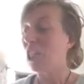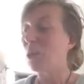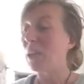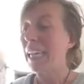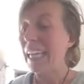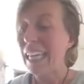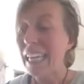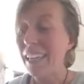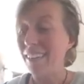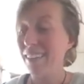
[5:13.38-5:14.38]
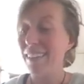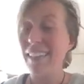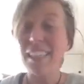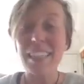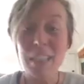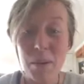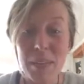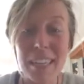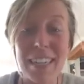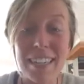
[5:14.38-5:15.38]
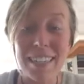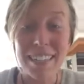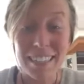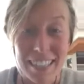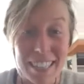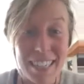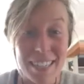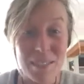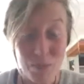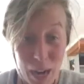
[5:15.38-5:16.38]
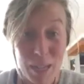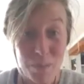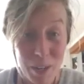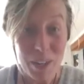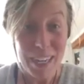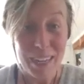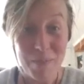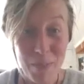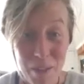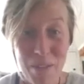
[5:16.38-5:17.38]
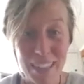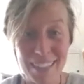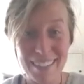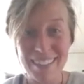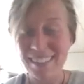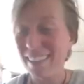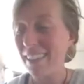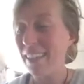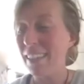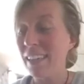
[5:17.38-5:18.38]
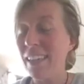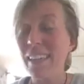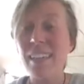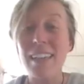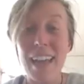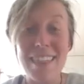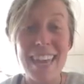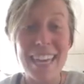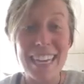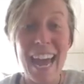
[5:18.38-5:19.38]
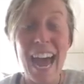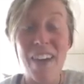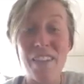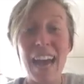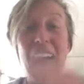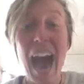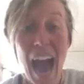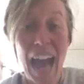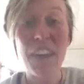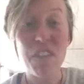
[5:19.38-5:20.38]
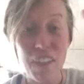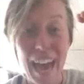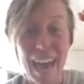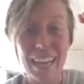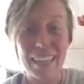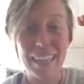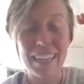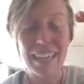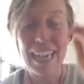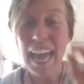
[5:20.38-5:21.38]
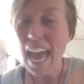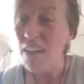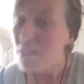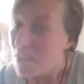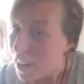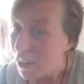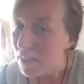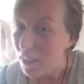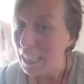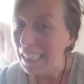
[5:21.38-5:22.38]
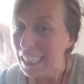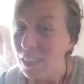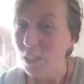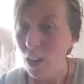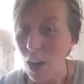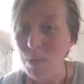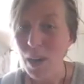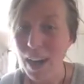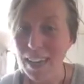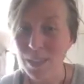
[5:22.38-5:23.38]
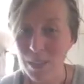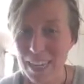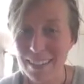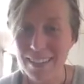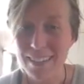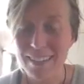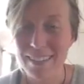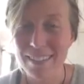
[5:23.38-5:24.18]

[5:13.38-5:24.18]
You can eat yummy, delicious raspberry muffins, and they can have high fat and very, very little carbohydrates.